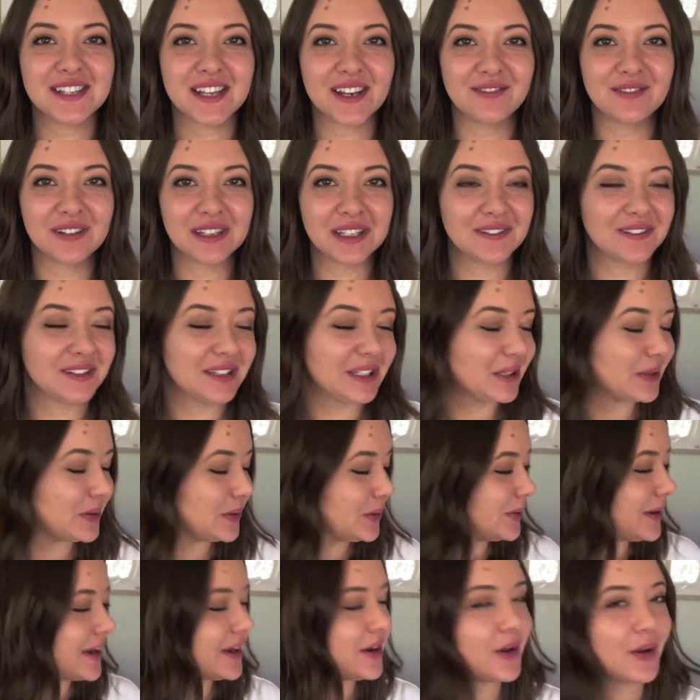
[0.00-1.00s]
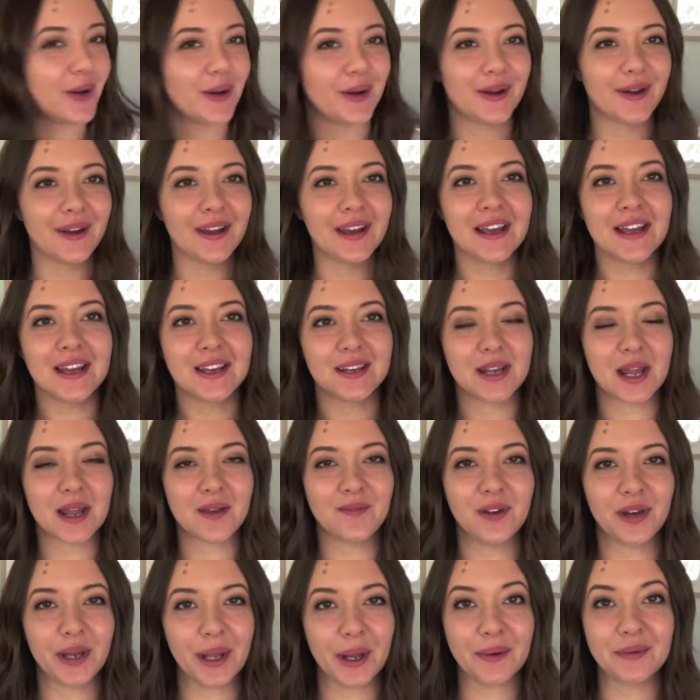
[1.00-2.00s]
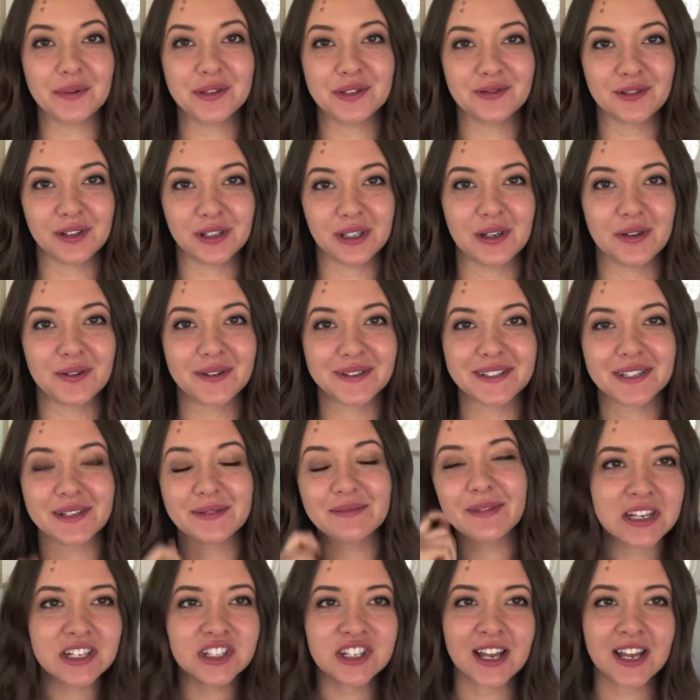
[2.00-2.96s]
They're really, really cool, and her name video was really awesome.